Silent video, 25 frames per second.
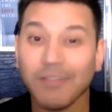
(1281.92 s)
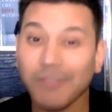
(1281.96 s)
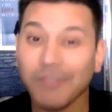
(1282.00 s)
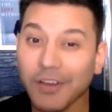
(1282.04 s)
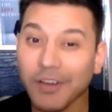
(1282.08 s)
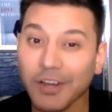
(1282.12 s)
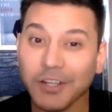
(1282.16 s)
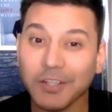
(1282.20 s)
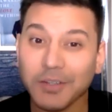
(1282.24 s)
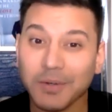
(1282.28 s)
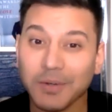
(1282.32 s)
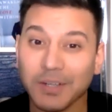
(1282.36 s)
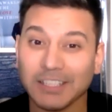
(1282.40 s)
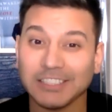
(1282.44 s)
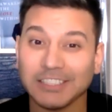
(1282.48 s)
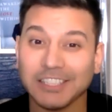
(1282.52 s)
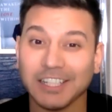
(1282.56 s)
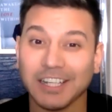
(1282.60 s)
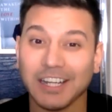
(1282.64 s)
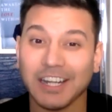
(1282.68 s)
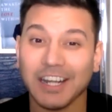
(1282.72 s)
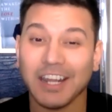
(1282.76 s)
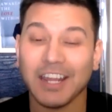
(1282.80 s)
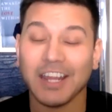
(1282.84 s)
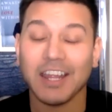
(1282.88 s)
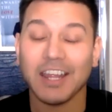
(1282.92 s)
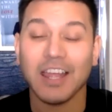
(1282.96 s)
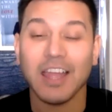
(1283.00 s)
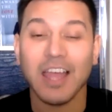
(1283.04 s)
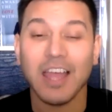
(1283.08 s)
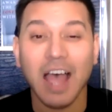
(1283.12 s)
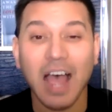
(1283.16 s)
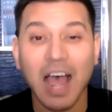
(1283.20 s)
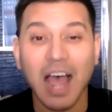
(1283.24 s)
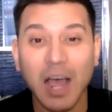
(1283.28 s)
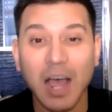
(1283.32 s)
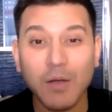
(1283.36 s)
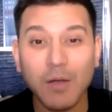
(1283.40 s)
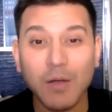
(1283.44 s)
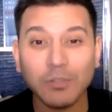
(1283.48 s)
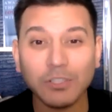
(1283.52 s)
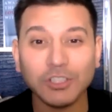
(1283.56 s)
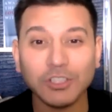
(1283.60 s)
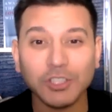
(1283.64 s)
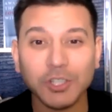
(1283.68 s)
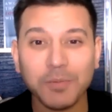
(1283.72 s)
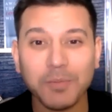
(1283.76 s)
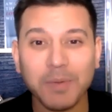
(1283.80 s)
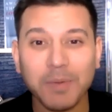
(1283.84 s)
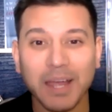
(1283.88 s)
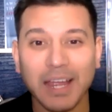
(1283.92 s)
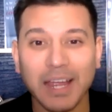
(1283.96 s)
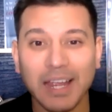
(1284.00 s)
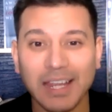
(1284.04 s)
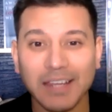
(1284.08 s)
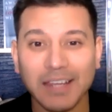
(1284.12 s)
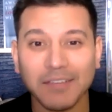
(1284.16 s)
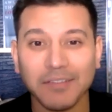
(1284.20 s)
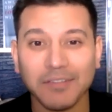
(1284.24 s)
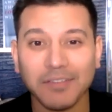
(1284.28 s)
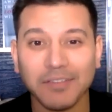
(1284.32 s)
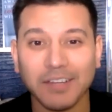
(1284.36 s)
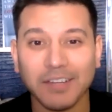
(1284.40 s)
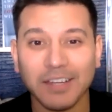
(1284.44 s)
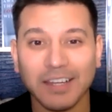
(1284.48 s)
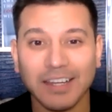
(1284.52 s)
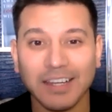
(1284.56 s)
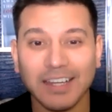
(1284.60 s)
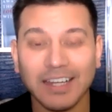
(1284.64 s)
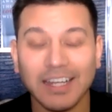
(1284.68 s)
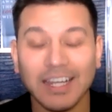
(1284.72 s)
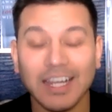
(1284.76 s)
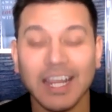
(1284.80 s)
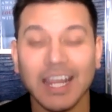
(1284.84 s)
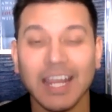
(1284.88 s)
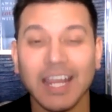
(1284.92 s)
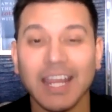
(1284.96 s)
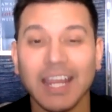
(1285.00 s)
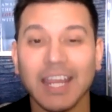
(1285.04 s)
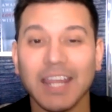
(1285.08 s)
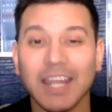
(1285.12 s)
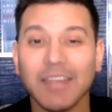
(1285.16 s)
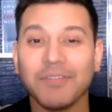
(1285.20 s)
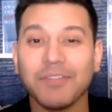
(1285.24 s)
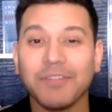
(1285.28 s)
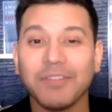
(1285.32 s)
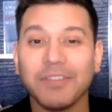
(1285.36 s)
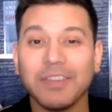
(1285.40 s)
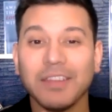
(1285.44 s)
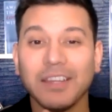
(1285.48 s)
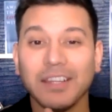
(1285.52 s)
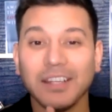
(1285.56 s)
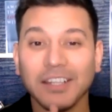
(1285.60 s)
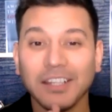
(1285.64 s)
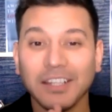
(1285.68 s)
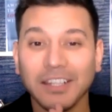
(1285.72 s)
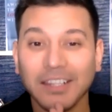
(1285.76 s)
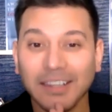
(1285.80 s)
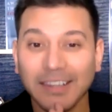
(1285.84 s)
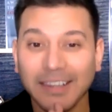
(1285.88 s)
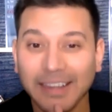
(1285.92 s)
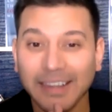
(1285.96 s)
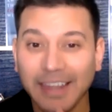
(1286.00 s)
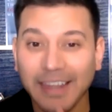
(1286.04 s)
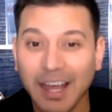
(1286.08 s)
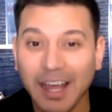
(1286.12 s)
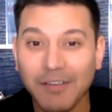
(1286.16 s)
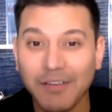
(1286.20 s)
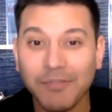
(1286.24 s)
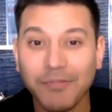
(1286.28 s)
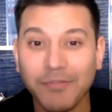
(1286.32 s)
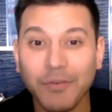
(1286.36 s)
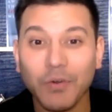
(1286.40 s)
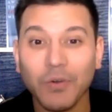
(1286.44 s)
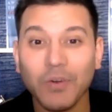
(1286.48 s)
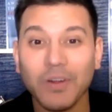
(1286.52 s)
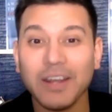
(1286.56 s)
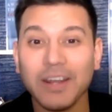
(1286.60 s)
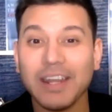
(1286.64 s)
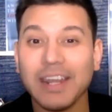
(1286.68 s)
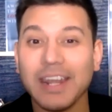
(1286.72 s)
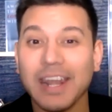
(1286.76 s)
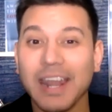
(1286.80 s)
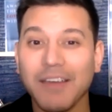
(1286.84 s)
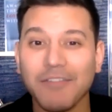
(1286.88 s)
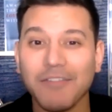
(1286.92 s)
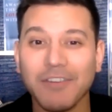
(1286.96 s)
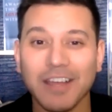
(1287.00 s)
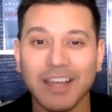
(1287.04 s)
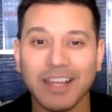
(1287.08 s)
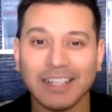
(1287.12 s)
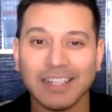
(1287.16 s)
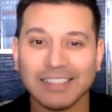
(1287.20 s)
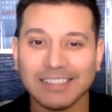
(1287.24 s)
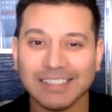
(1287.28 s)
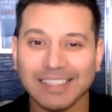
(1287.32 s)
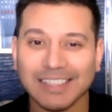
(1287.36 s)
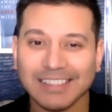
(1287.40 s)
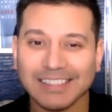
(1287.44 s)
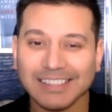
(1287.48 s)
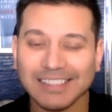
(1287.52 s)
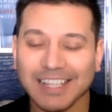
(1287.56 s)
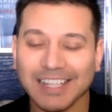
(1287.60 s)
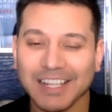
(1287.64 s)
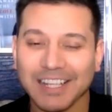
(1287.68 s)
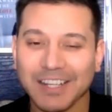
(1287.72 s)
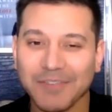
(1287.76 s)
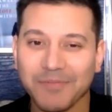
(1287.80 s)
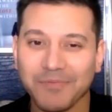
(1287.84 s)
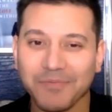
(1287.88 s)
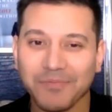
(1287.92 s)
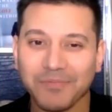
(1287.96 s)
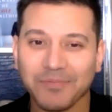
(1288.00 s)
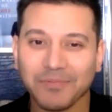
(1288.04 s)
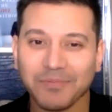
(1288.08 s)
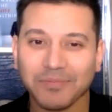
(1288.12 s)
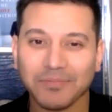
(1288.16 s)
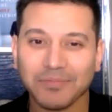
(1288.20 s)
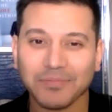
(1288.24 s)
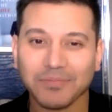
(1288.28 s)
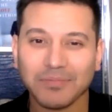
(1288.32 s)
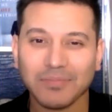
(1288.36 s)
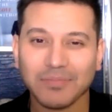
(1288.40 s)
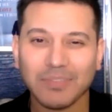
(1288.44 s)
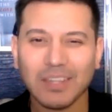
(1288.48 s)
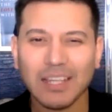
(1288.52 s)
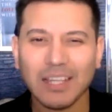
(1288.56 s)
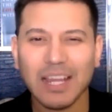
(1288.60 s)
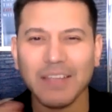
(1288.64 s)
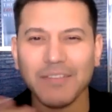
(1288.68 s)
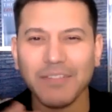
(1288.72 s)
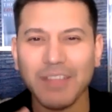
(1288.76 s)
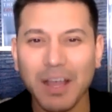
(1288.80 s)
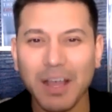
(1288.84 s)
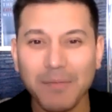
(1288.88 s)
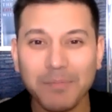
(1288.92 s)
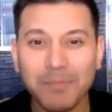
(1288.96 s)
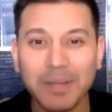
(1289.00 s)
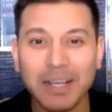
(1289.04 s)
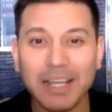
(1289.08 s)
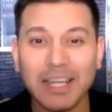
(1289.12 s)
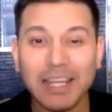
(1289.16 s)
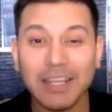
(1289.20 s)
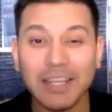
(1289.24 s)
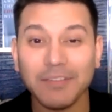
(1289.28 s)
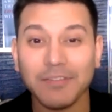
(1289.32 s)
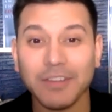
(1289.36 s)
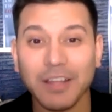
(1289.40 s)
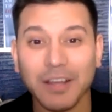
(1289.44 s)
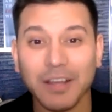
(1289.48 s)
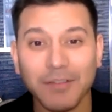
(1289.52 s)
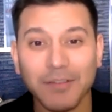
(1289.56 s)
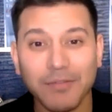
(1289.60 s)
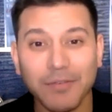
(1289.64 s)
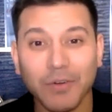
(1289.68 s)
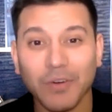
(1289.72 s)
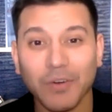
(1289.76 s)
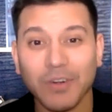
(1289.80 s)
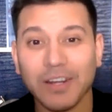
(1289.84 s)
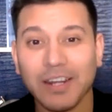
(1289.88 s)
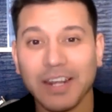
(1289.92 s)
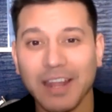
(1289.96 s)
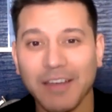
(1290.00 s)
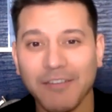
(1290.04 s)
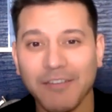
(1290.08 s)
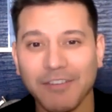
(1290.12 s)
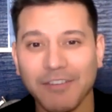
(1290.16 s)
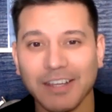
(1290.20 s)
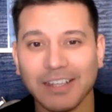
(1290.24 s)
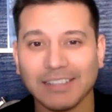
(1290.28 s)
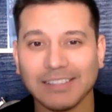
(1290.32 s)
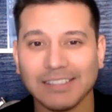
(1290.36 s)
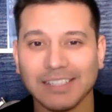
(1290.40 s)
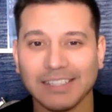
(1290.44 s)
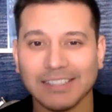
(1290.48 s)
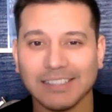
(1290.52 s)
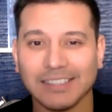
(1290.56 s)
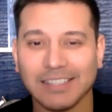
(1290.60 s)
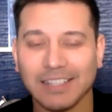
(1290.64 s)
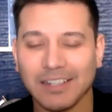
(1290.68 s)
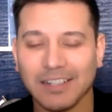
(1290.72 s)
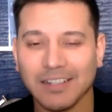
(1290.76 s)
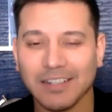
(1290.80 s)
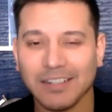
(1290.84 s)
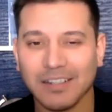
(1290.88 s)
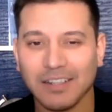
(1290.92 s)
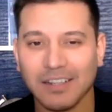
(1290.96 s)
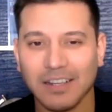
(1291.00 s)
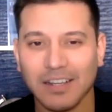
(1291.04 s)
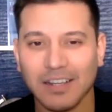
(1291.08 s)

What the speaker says: Third question, how would you behave if that thought never existed? If that belief, that thought never existed?